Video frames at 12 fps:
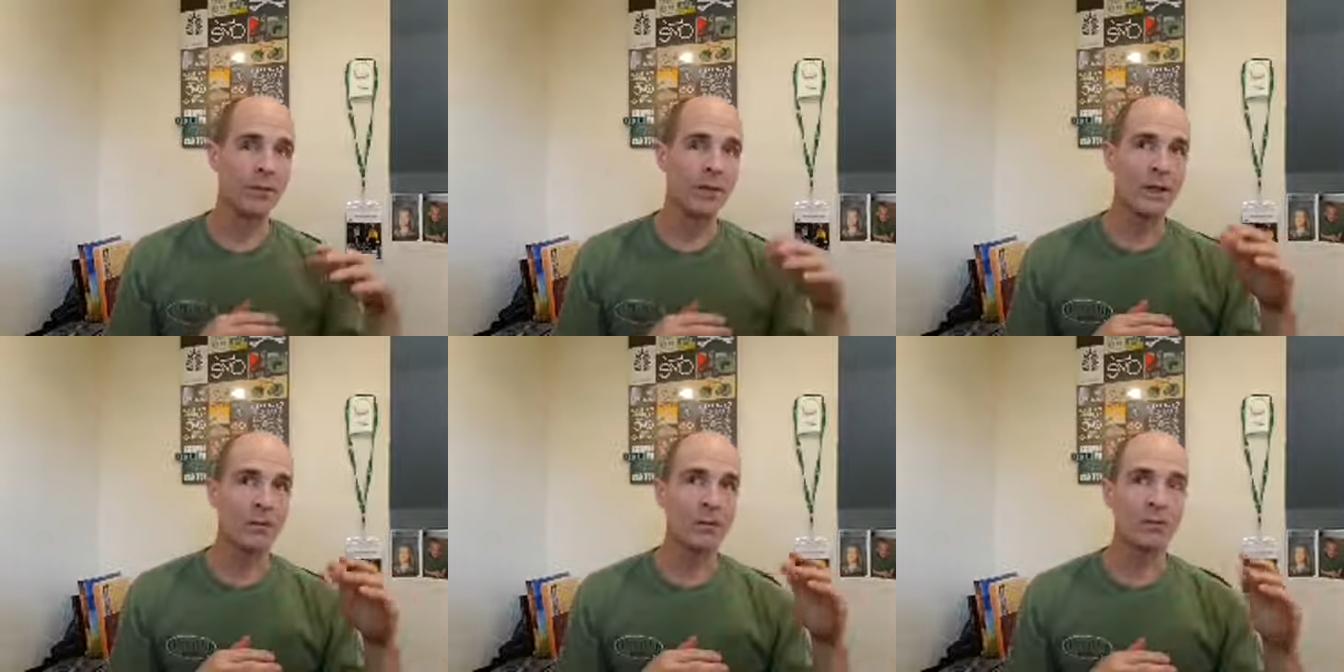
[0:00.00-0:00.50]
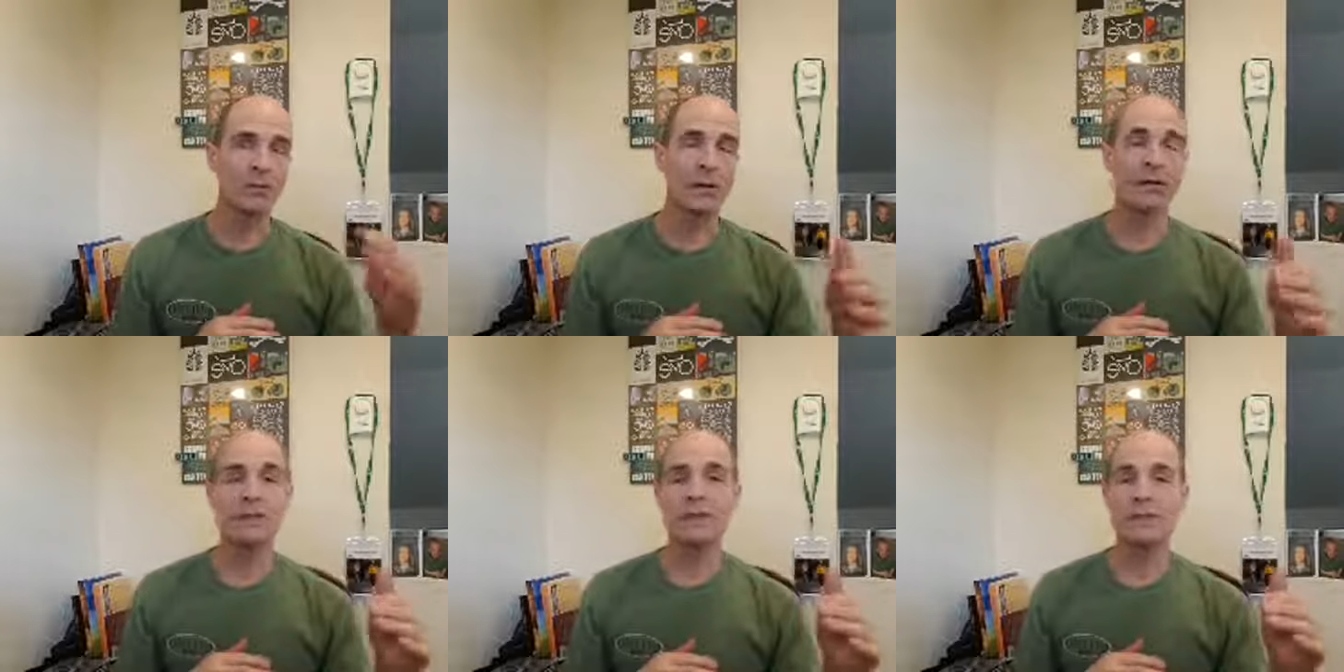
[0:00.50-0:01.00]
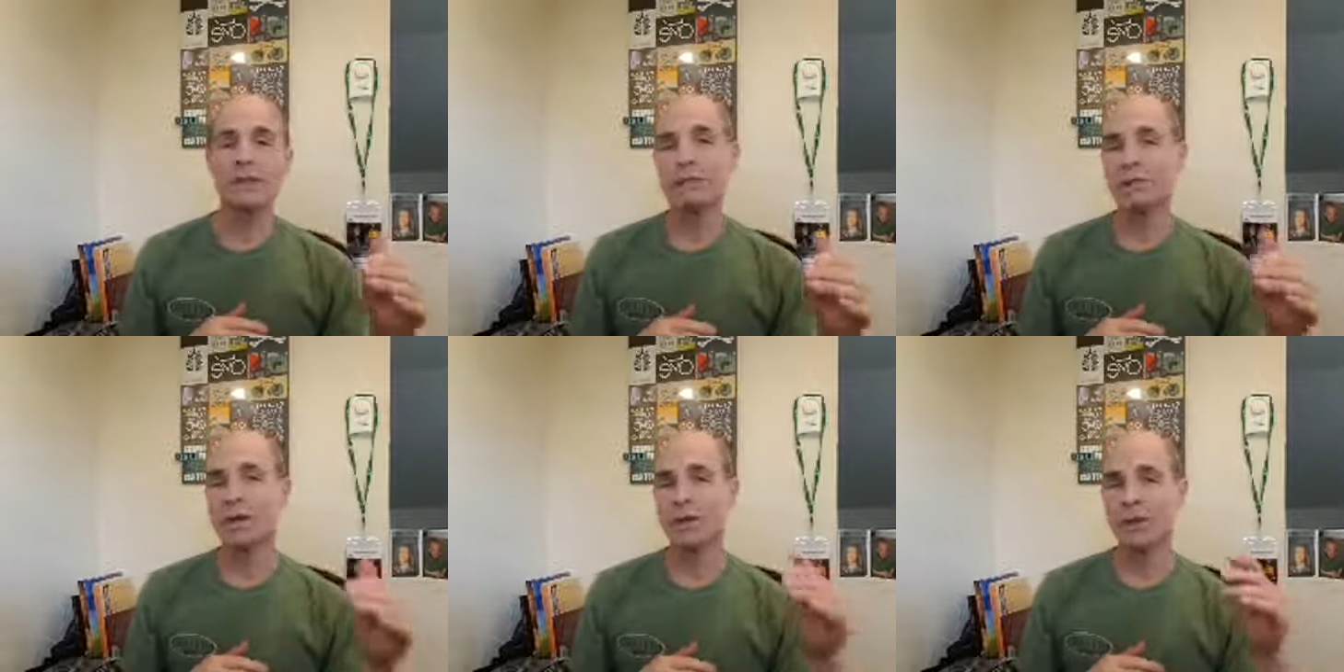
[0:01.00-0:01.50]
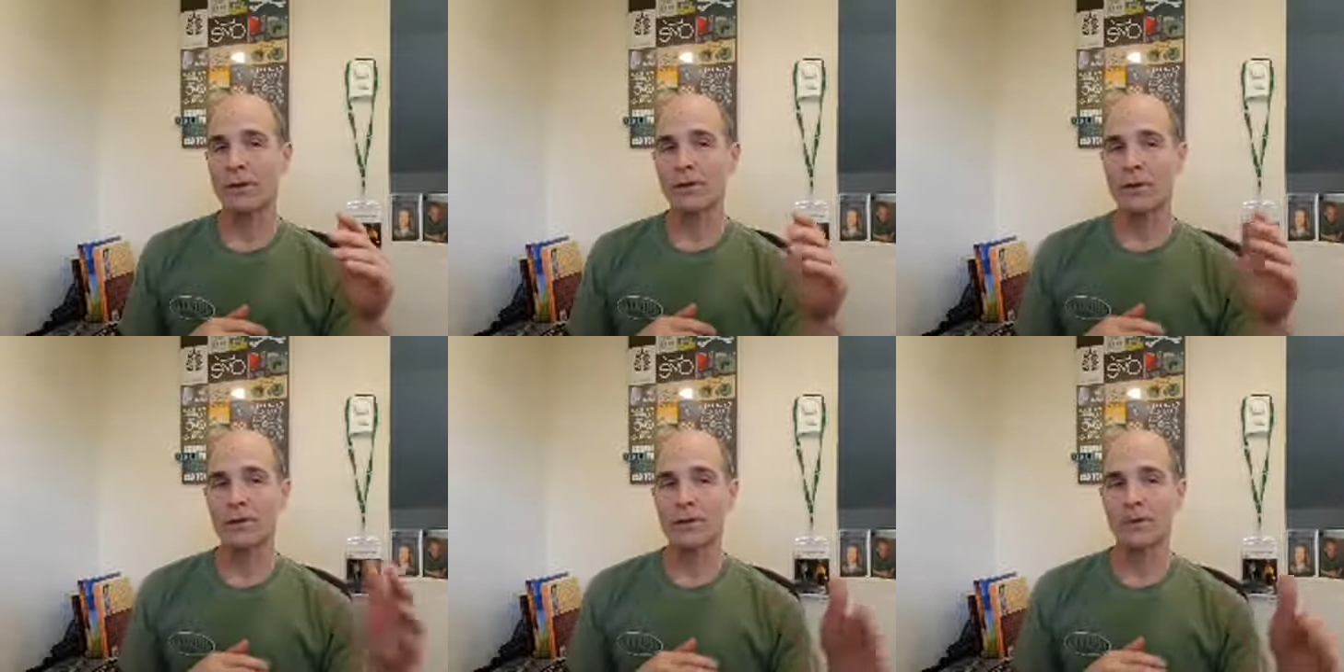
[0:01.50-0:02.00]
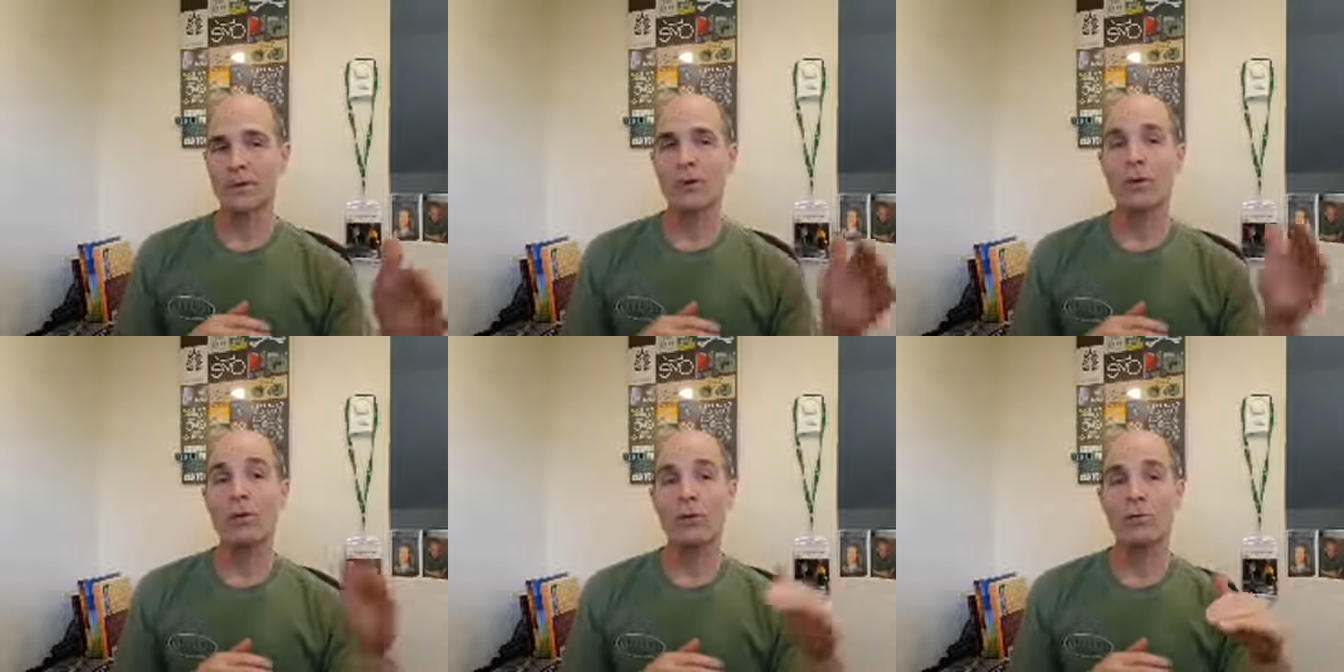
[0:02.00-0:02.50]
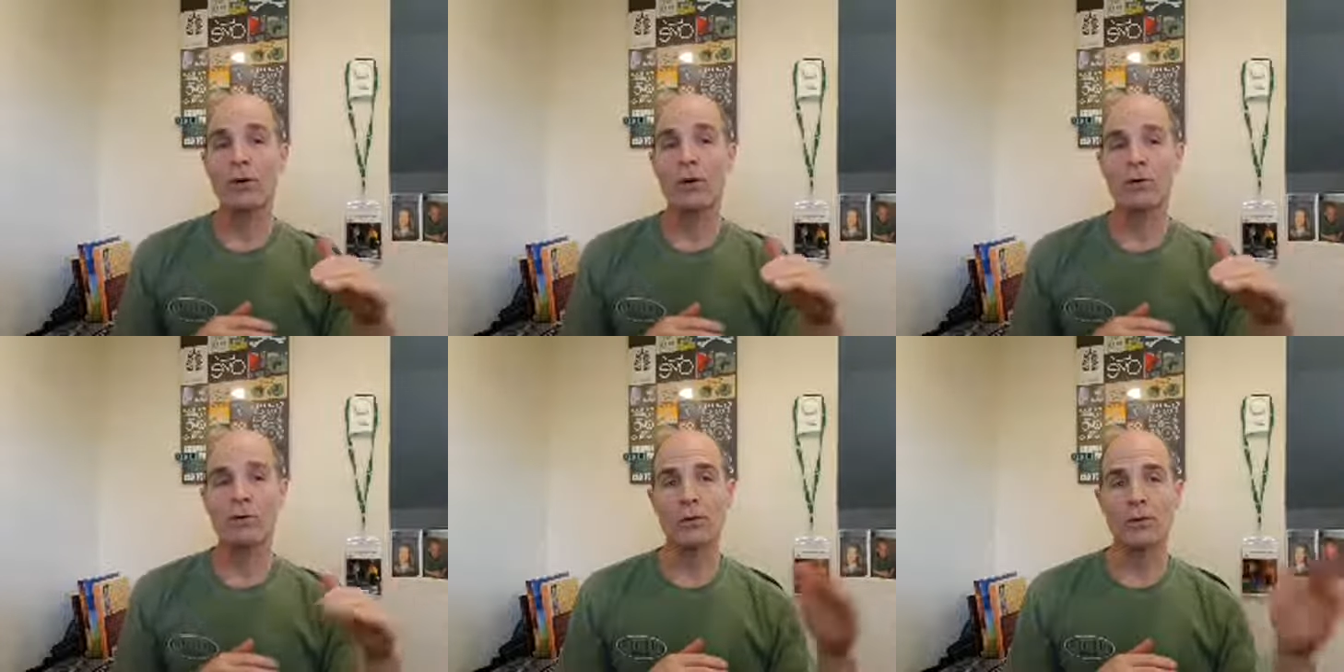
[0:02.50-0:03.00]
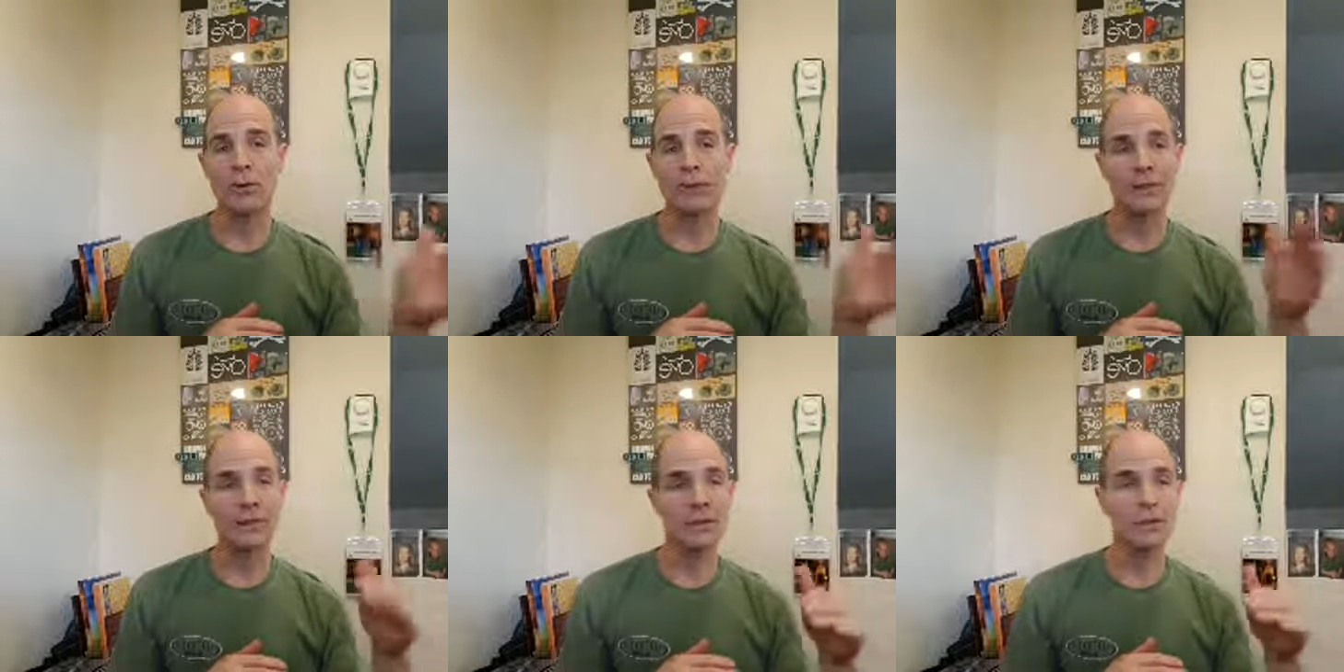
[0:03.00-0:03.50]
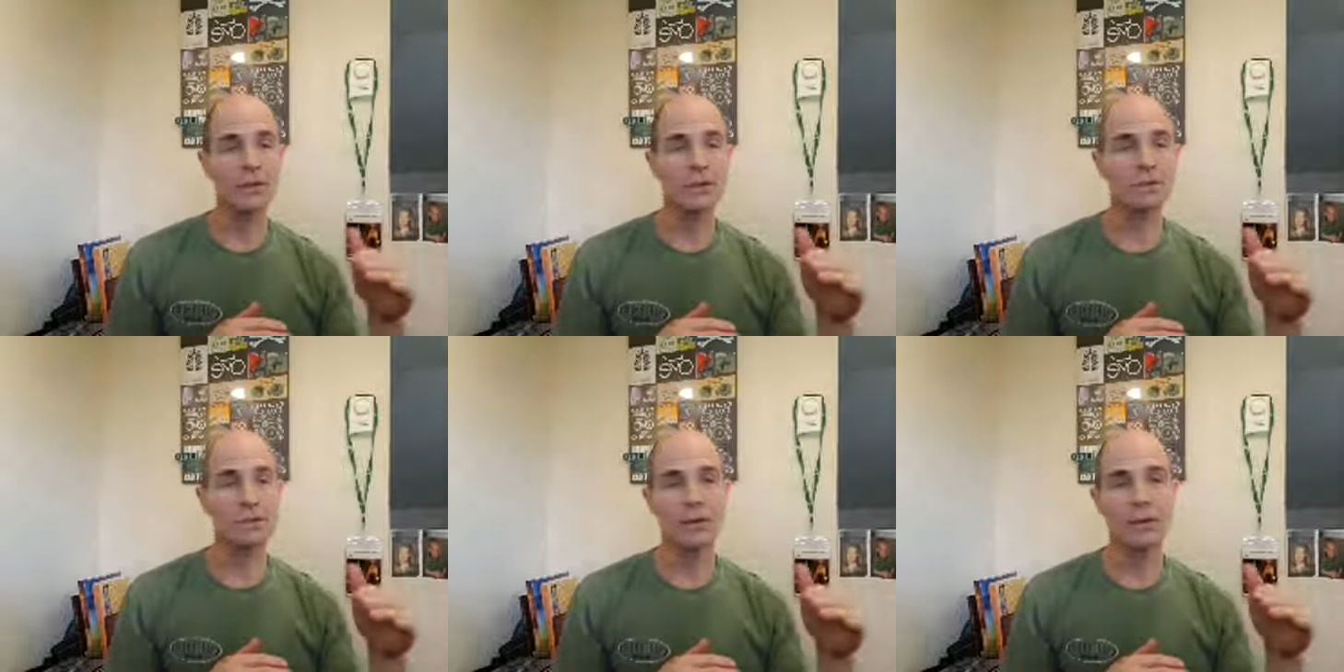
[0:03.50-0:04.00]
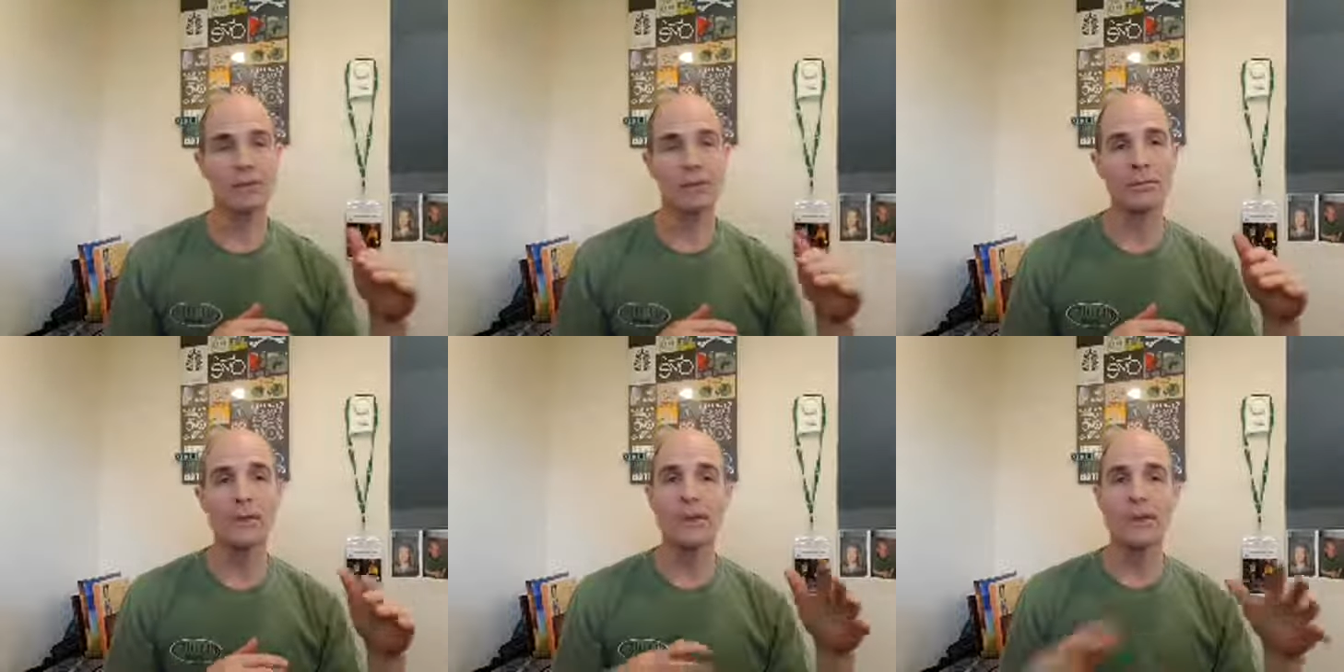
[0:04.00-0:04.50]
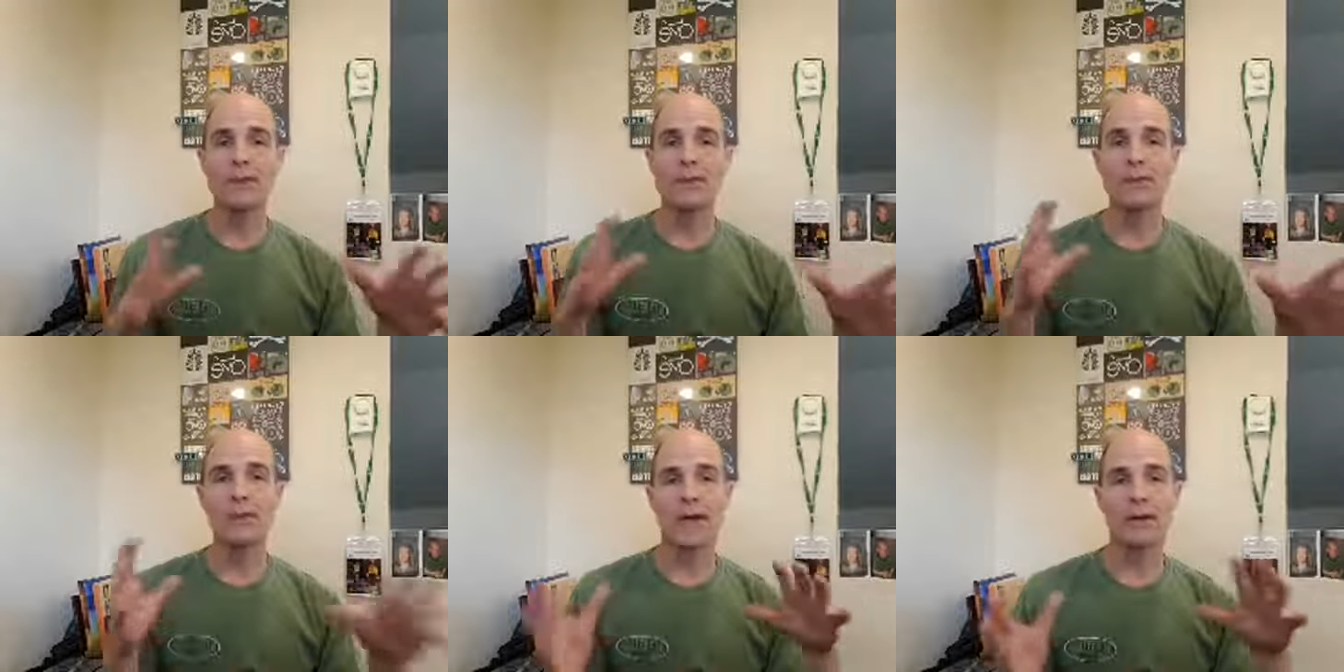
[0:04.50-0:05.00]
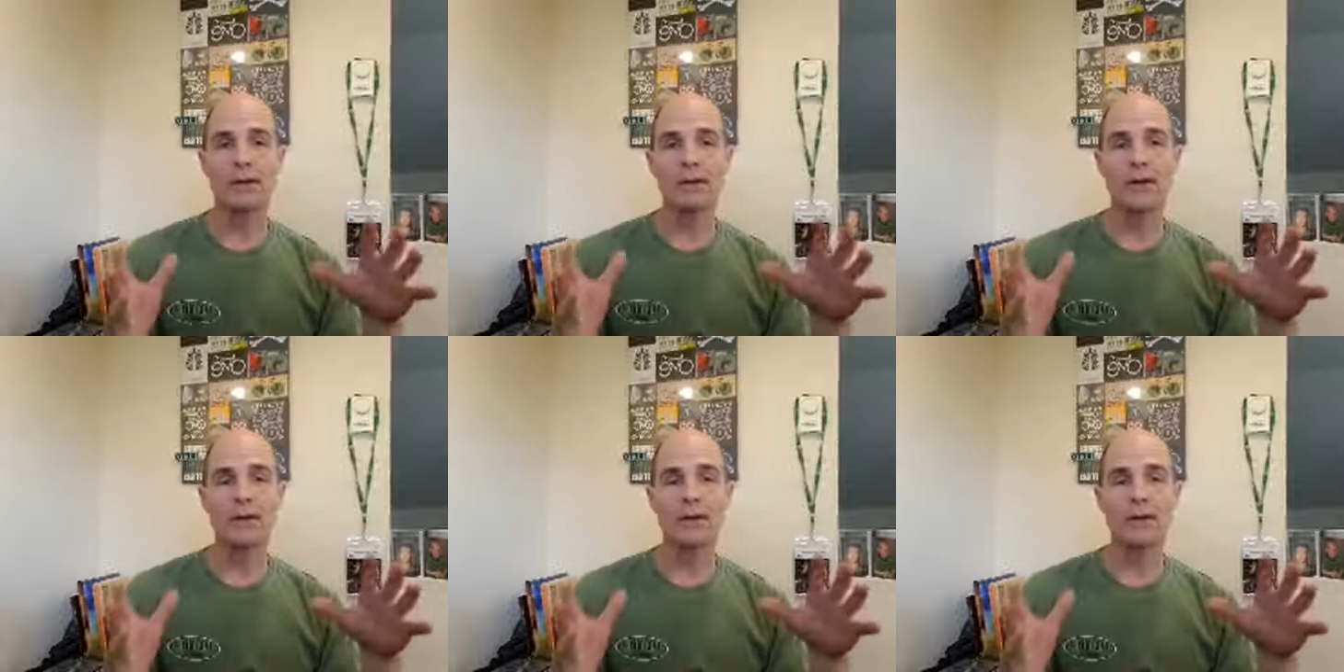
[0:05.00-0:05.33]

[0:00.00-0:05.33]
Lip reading: if you do have sleep trouble, it's often a hormone regulation problem, this counterbalance